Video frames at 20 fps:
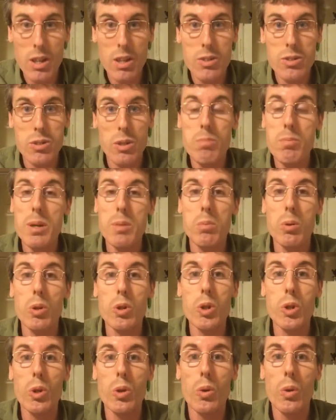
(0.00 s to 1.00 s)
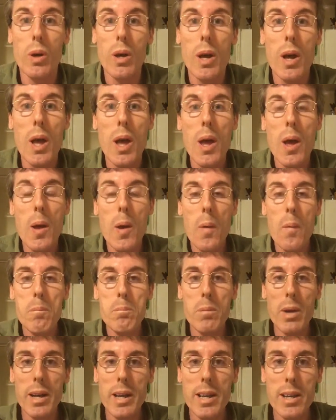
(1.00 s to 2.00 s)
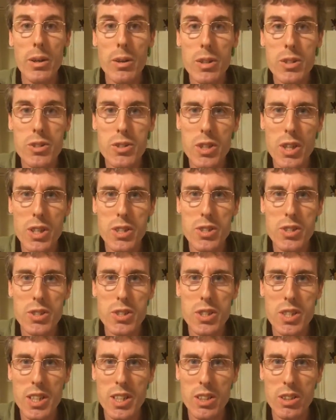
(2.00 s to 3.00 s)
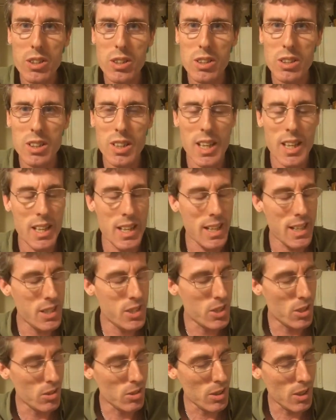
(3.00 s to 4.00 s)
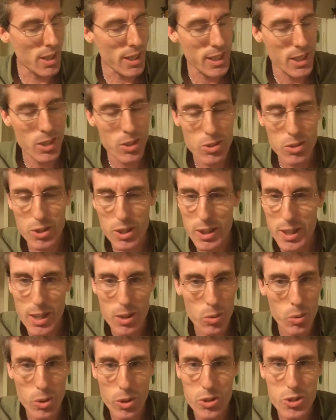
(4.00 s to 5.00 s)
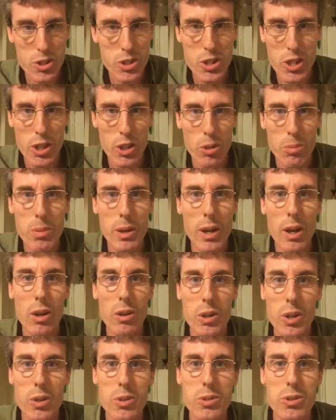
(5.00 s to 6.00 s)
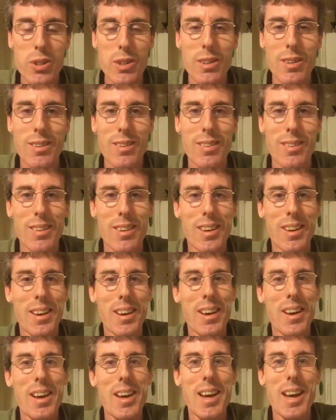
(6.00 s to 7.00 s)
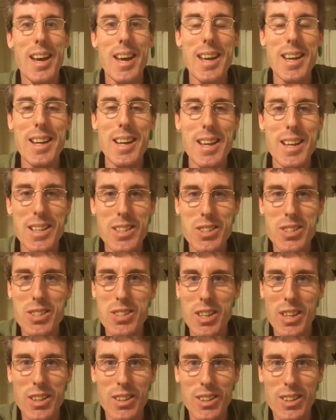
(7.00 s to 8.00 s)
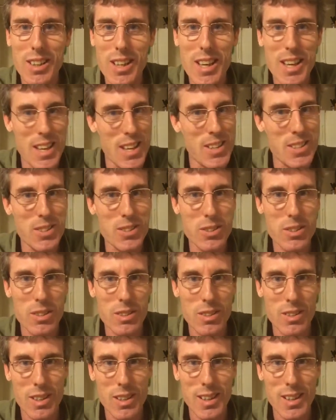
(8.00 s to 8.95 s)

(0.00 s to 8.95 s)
Some people do. But here is the still, and I don't like using that word still, but I'll use it. It still is.